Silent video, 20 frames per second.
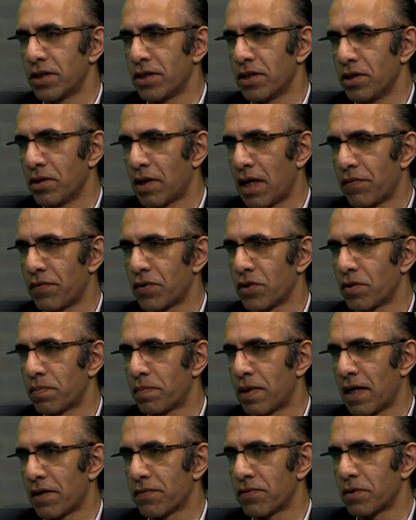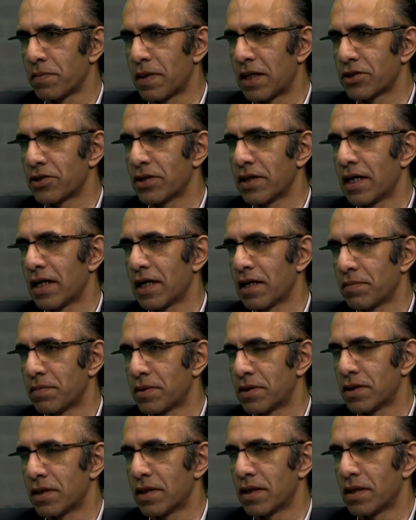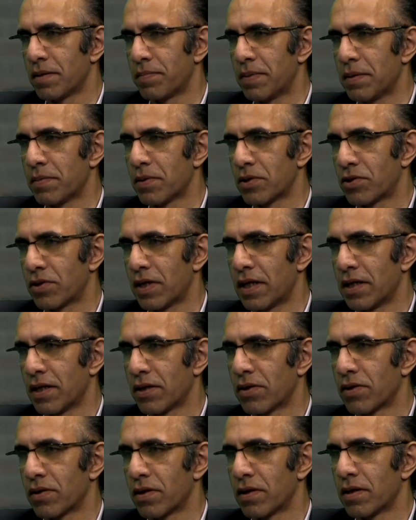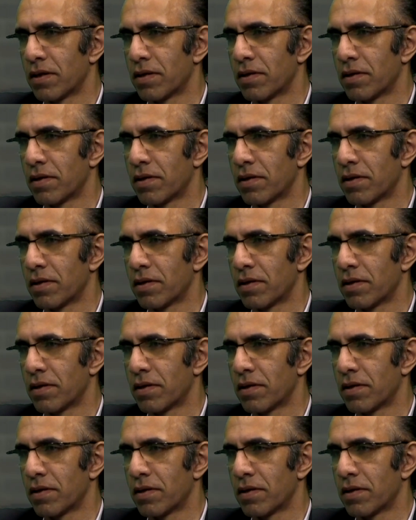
that you have in your platform actually helped the people trading on?